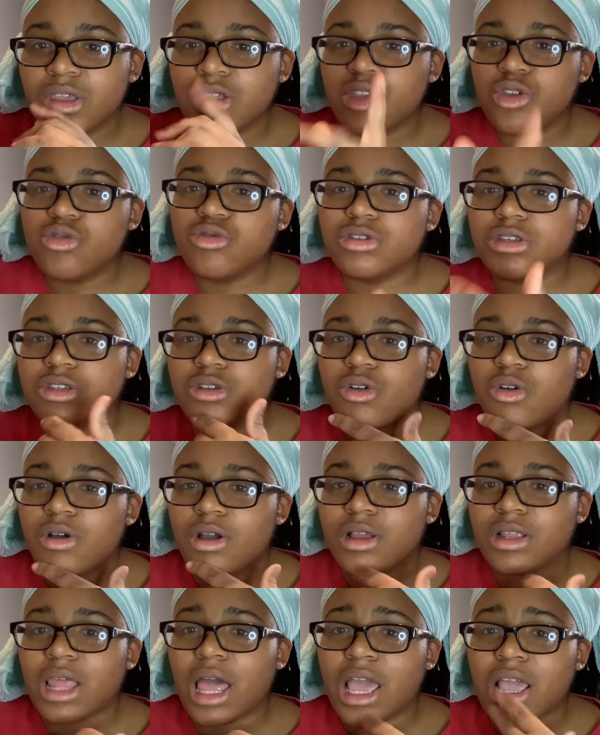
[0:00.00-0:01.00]
you just
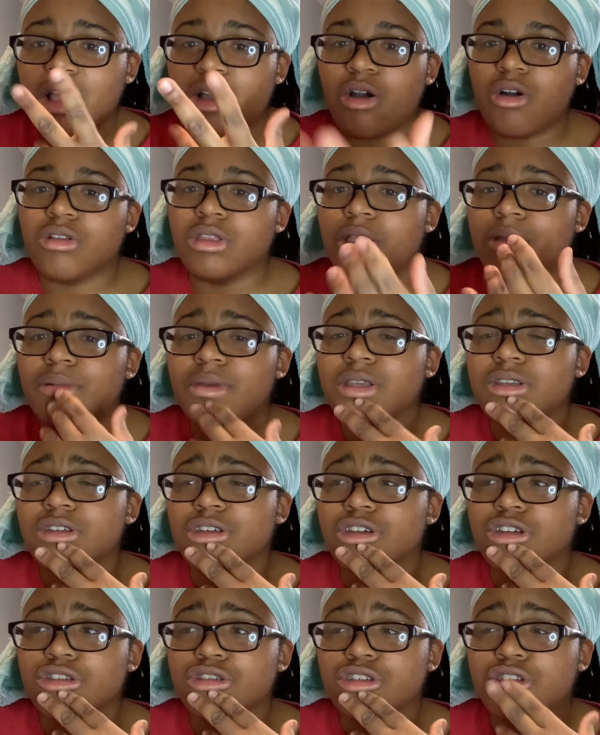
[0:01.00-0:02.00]
going like, oh, let me
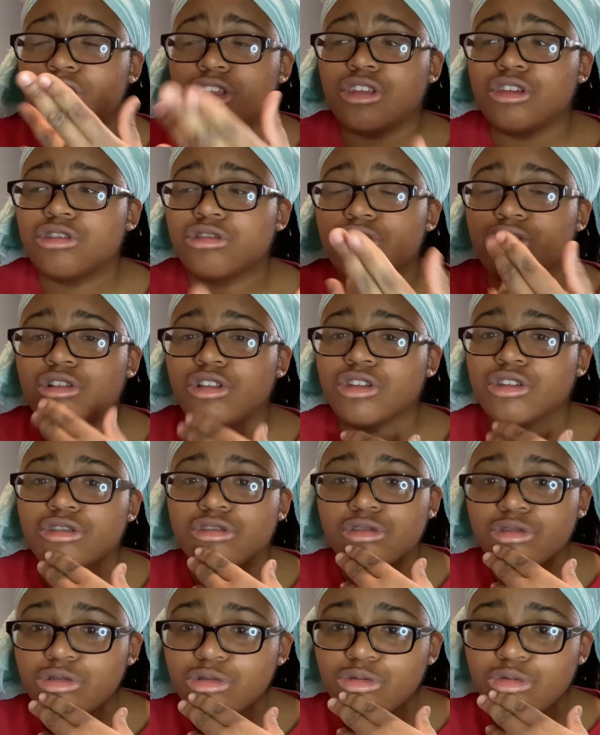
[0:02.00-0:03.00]
just send this girl
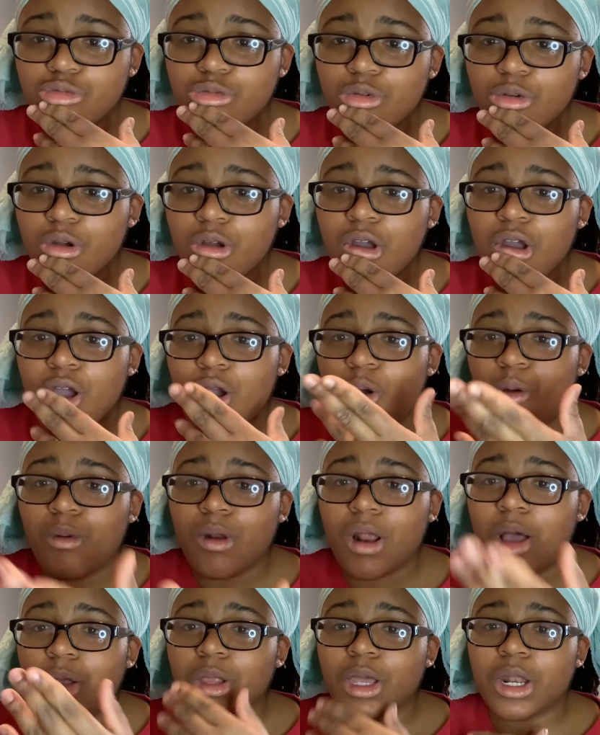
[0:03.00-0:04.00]
this new
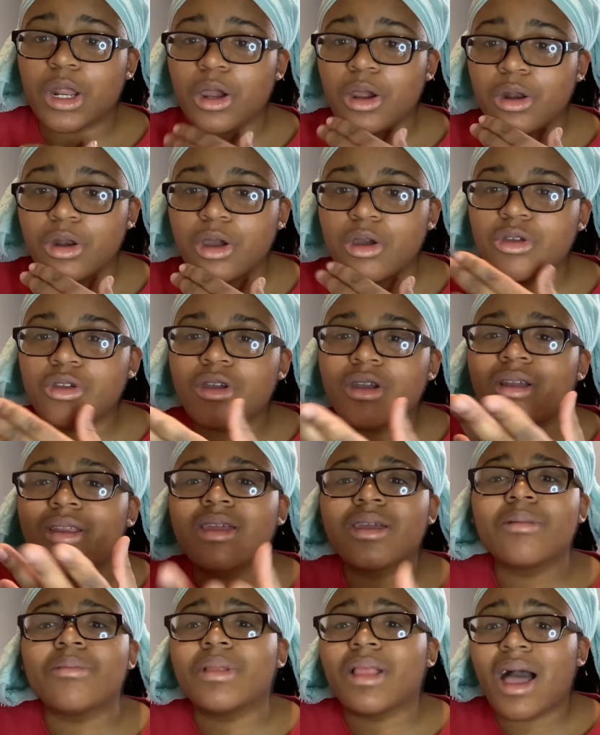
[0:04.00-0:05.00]
without letting her know, you're gonna
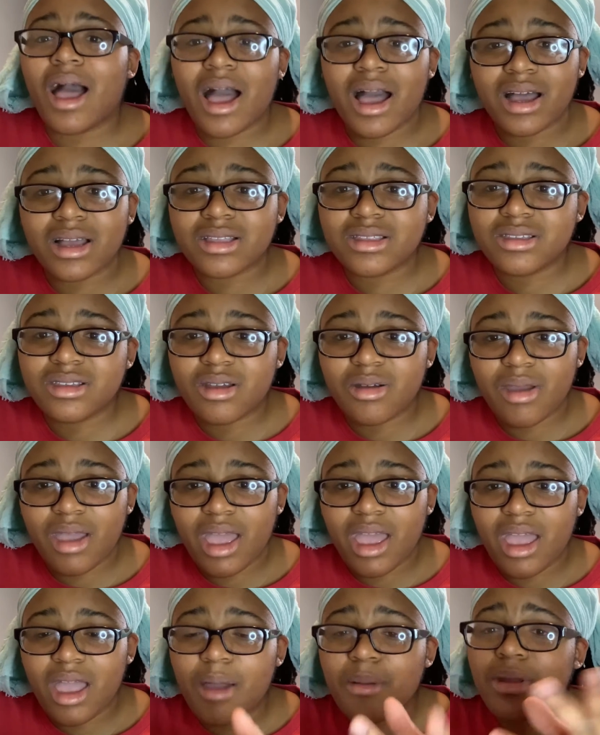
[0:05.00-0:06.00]
get blocked,
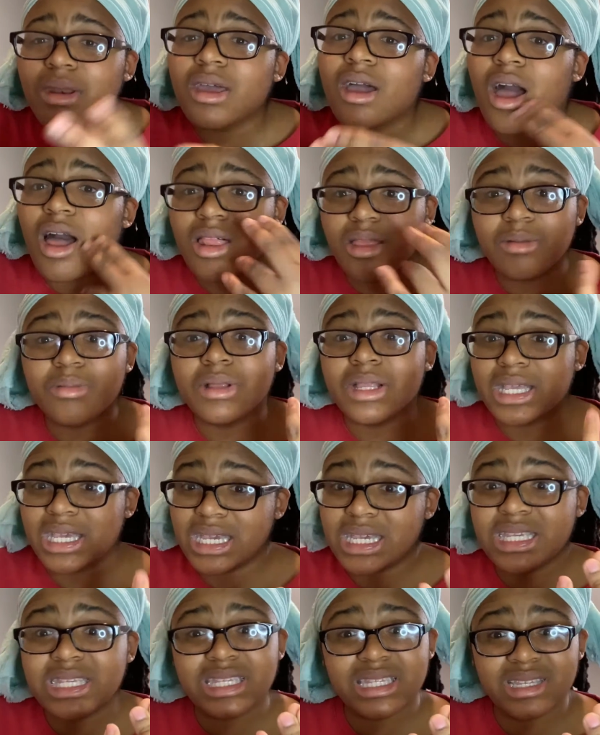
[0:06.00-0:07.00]
okay? I'm gonna call the
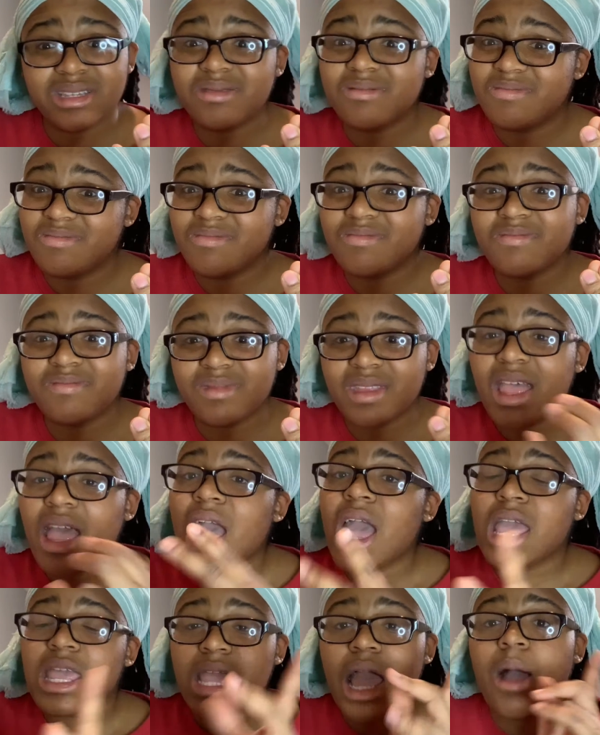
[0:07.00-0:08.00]
police.
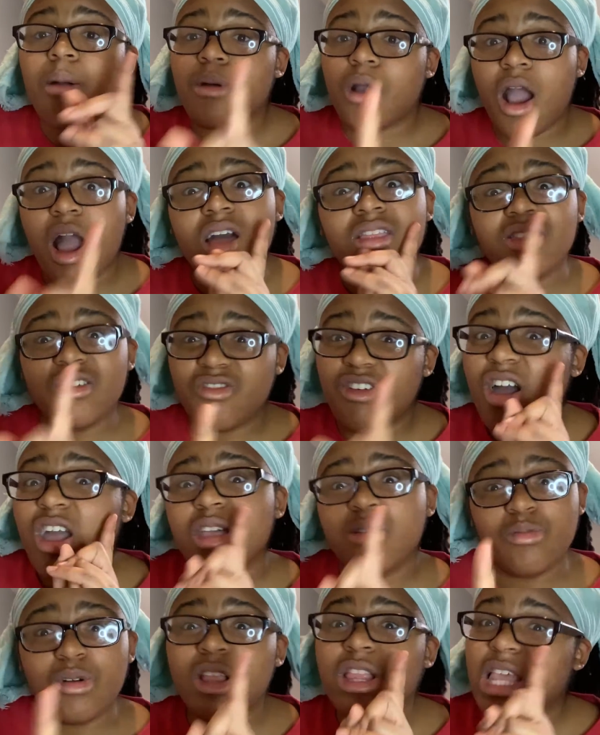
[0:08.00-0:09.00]
Yeah, I'm calling the
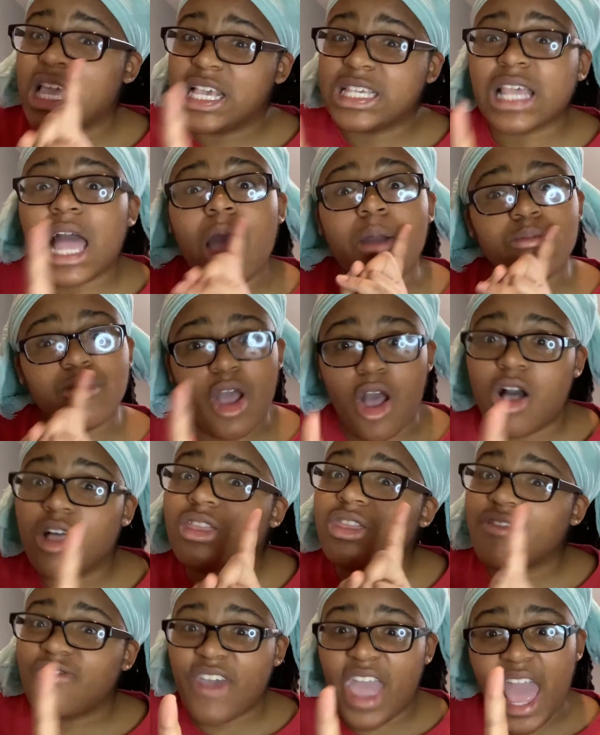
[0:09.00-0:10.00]
fucking police. I'm
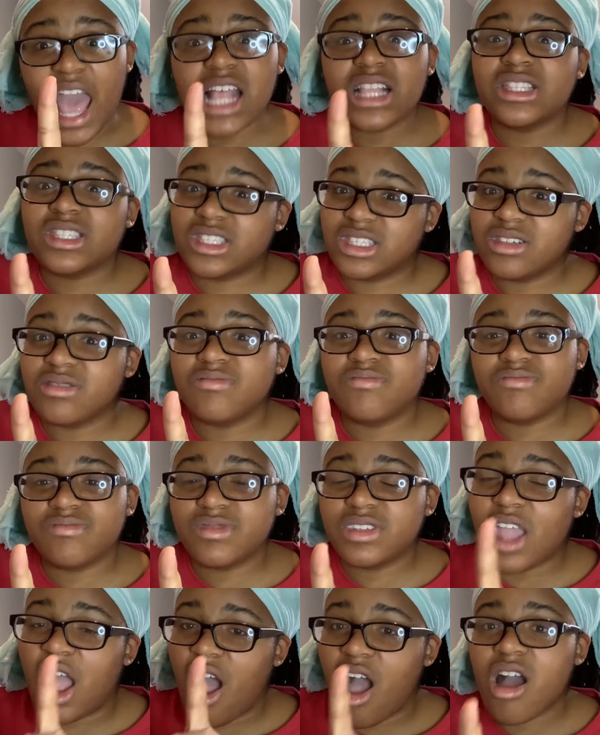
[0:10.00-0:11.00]
calling the feds.
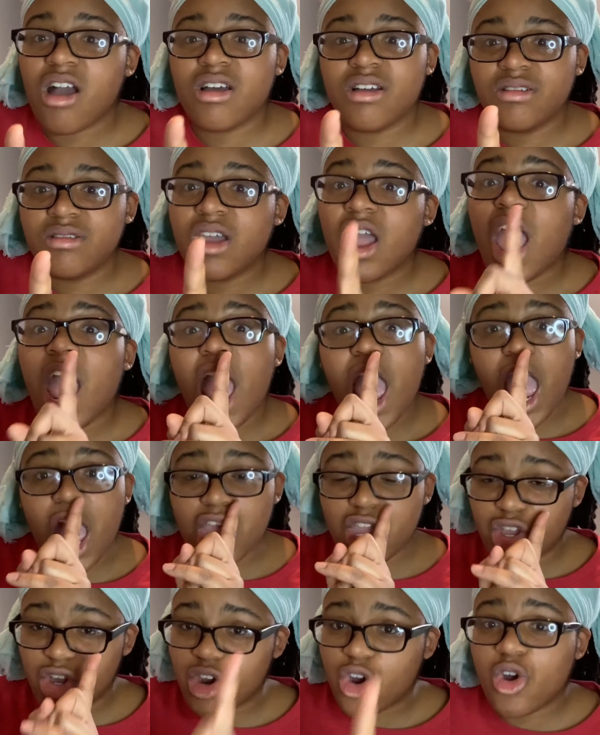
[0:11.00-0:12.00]
Yeah.
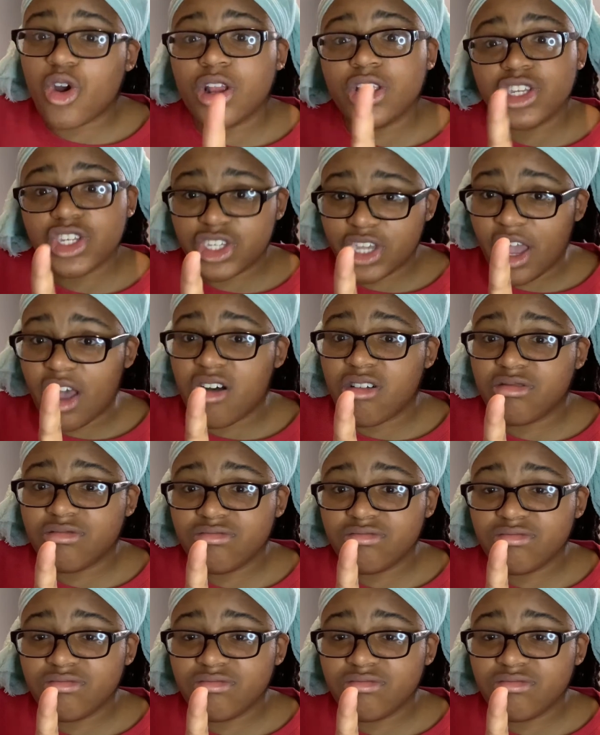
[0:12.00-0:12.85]
And you're going to jail.